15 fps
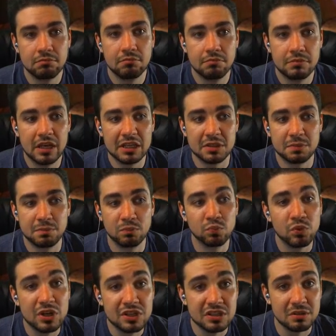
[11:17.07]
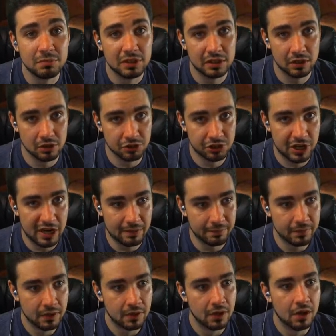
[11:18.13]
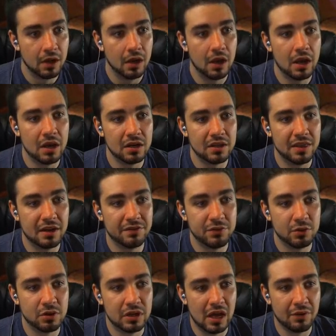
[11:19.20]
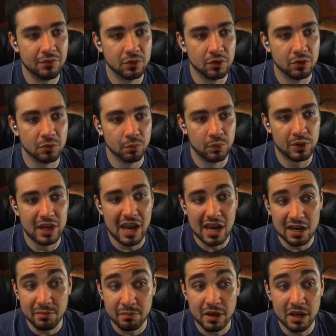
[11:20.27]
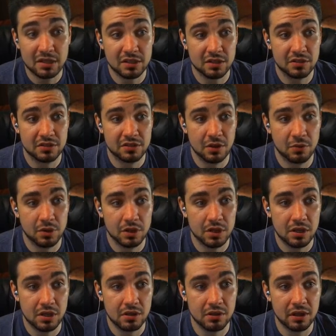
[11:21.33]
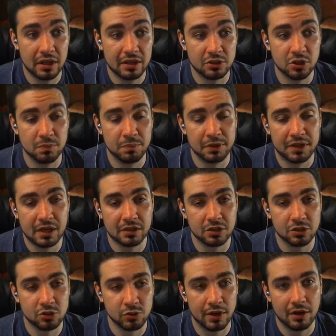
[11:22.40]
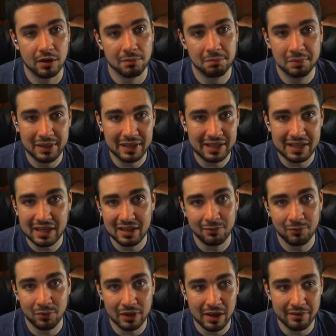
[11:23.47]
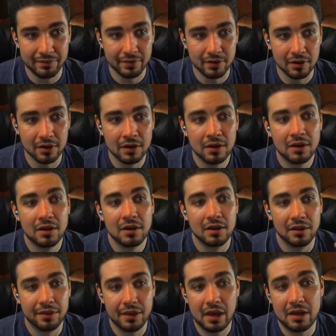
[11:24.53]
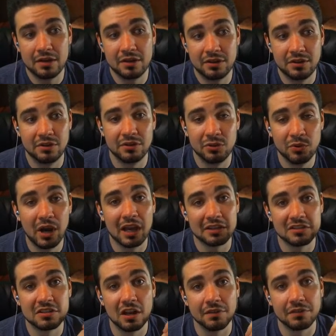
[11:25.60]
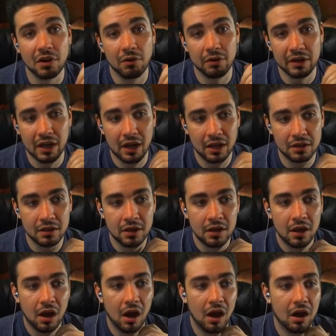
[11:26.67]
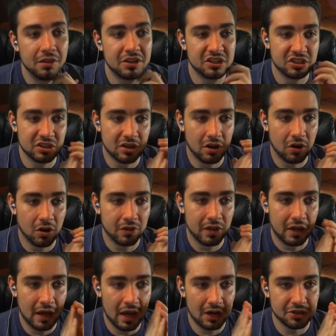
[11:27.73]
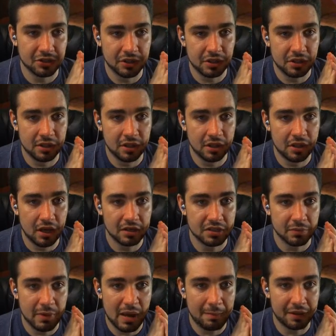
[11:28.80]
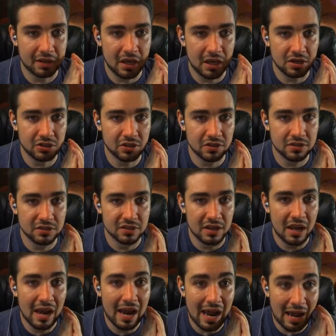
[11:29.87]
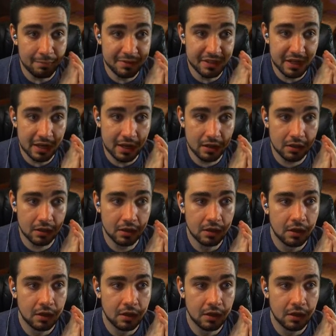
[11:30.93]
That's reasonably large game. And then if you could ever reanimate Izoni, like duplicate the trigger, blink it, whatever, then you got stuff going on. This is a card that I actually think has some applications in Abzan,